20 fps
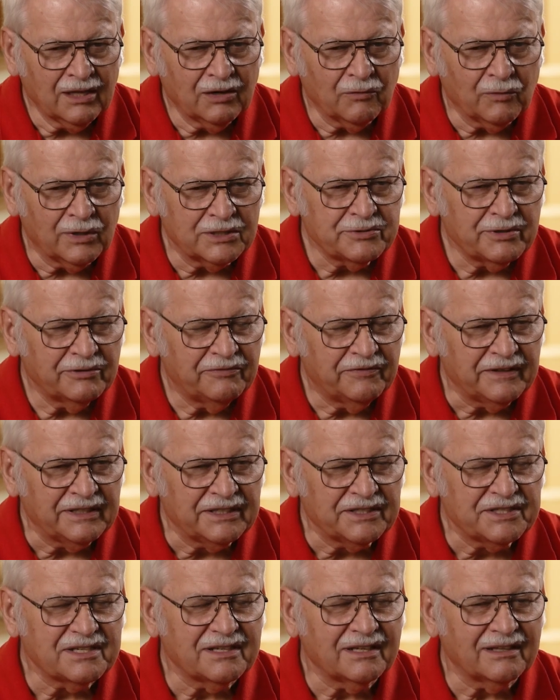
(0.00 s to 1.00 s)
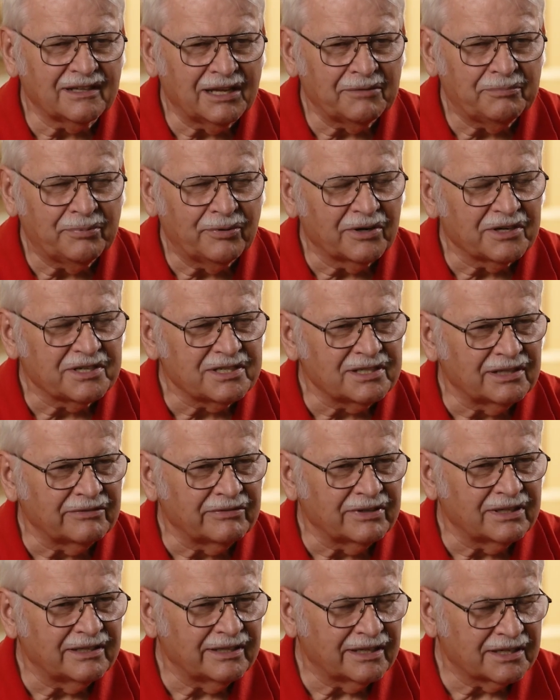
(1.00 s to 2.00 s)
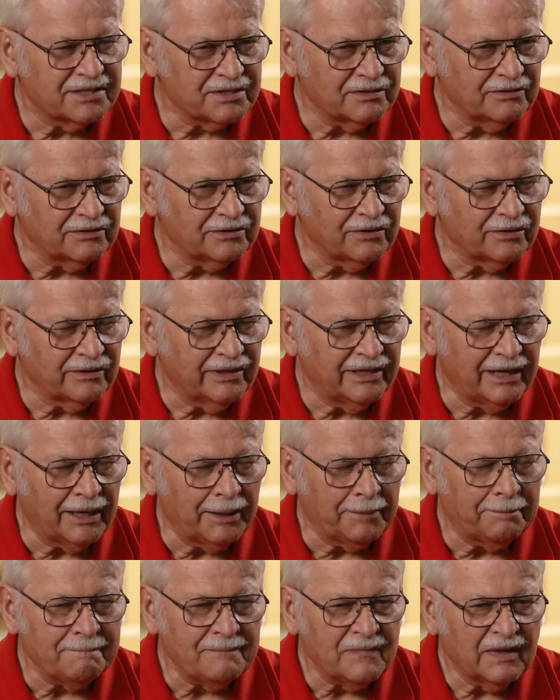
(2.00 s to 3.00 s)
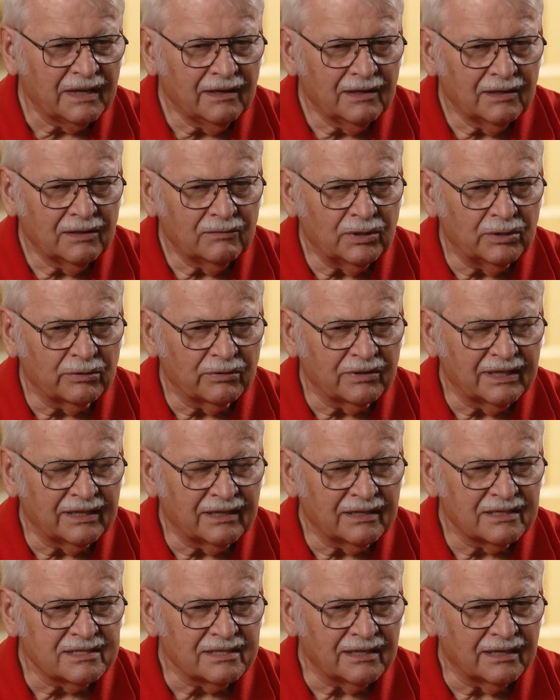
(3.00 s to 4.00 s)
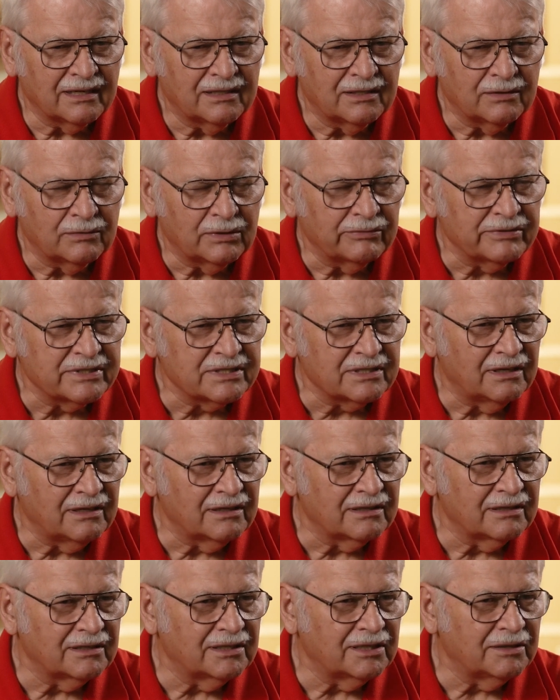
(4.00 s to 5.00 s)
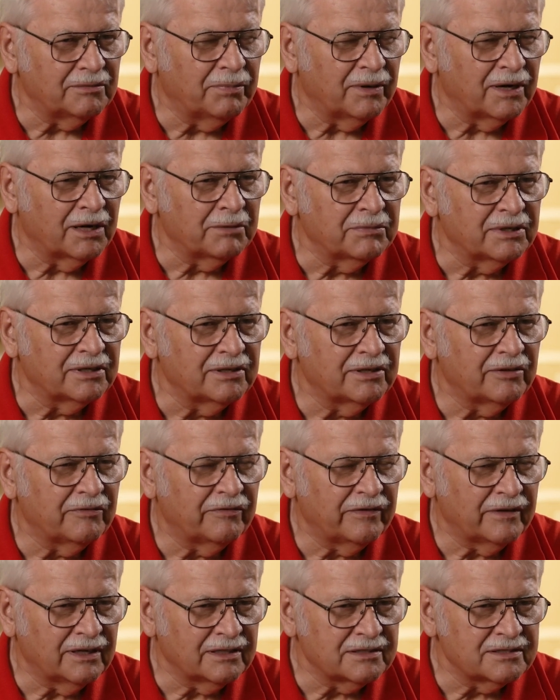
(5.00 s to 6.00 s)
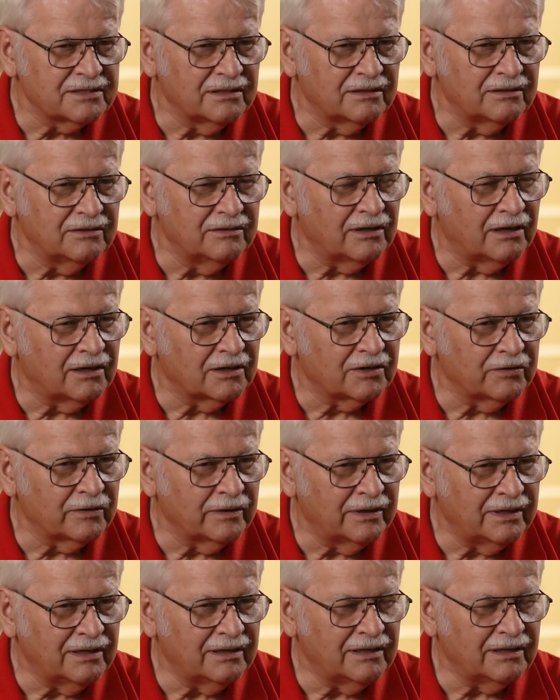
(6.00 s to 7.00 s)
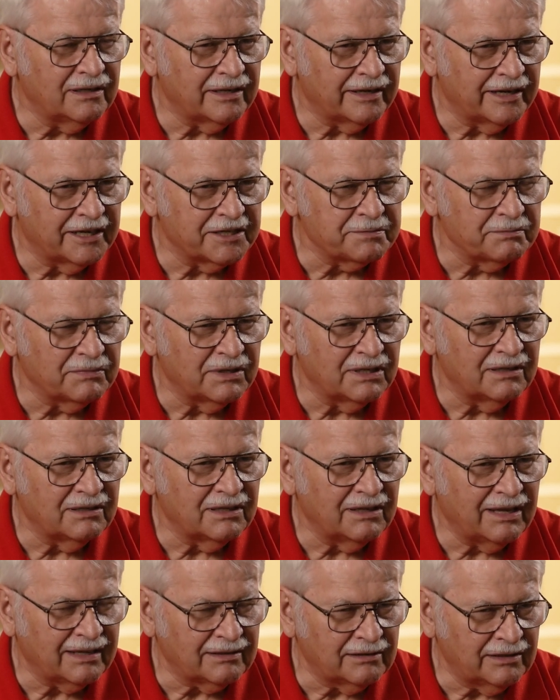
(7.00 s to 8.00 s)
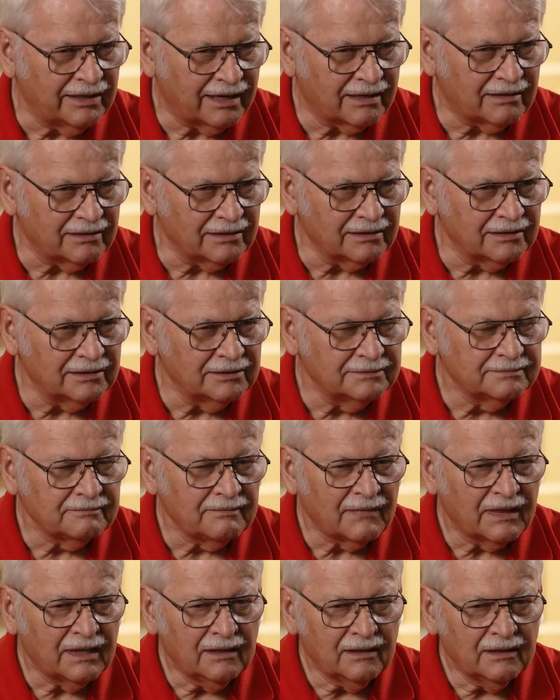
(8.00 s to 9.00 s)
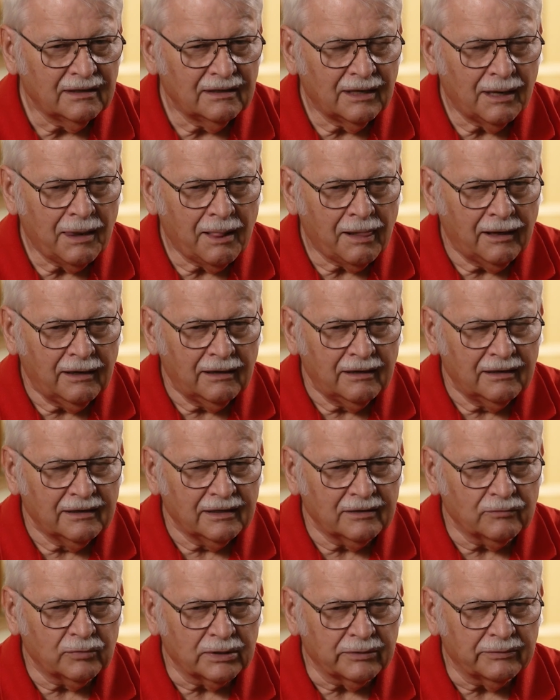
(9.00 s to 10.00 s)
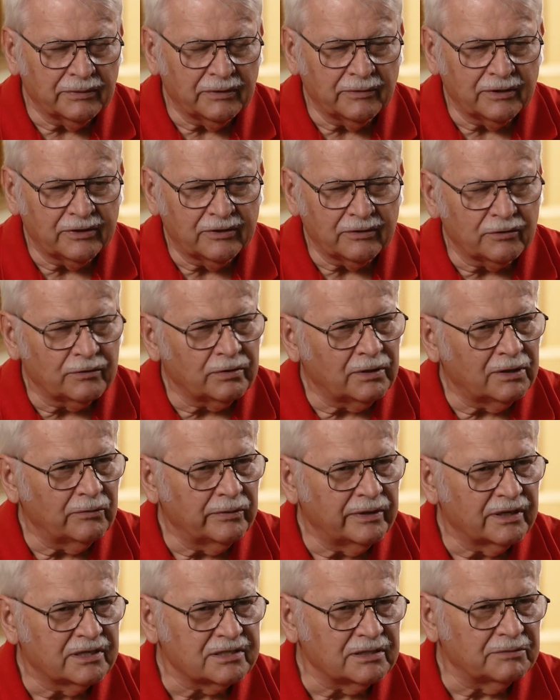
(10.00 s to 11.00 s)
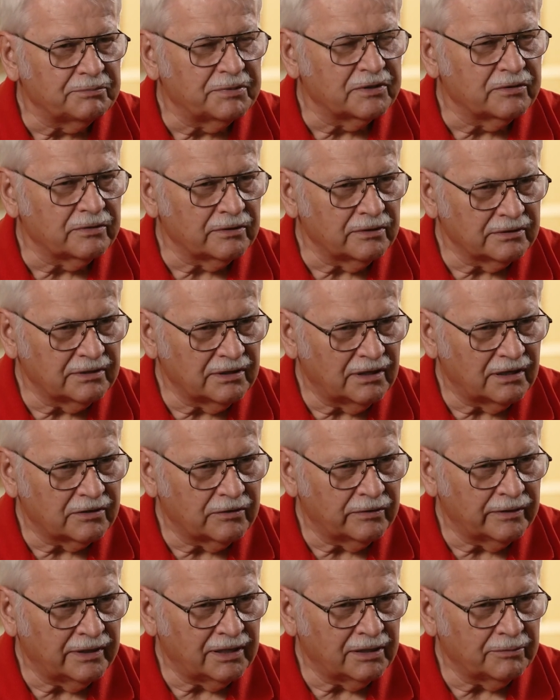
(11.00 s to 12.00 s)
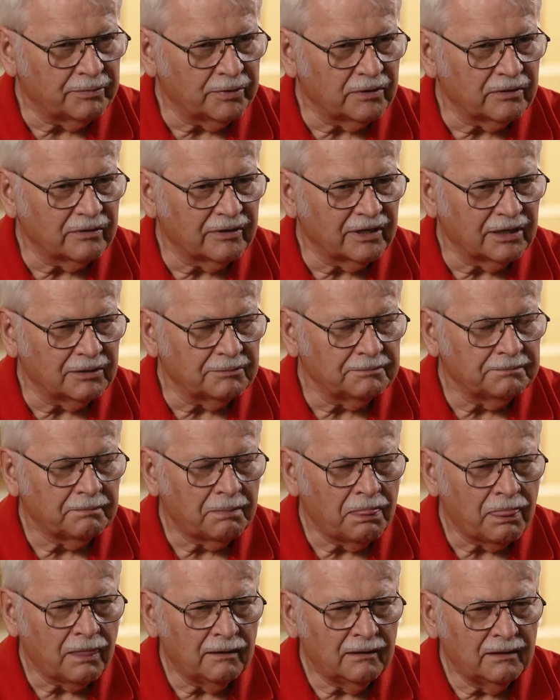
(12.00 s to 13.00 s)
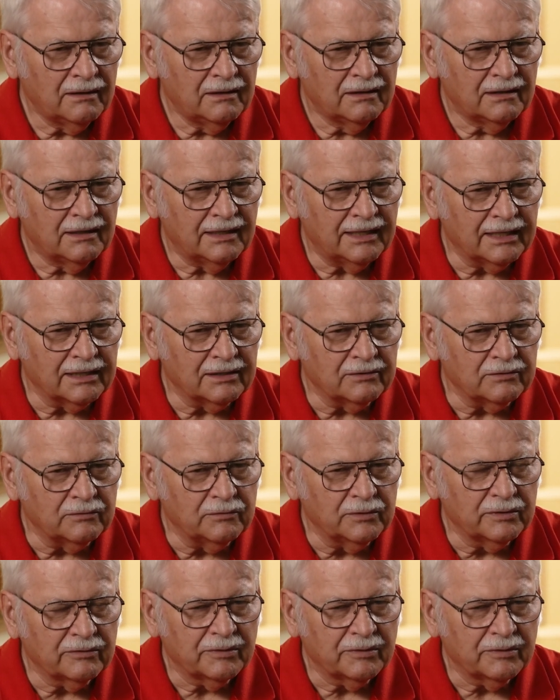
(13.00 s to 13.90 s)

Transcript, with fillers: Once we finished that portion of our tech school training, we were then assigned to what was called the Department of Defense Dog Training Detachment at Lackland, where we went through 12 weeks of patrol dog training program and we